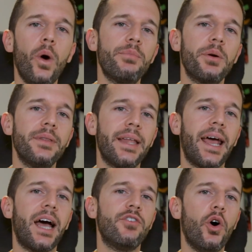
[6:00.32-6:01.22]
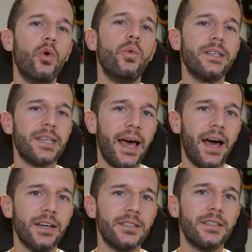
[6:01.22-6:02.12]
One problem that I have always
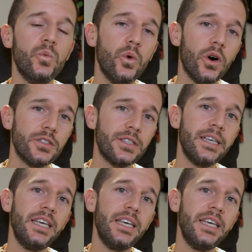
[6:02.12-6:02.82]
had was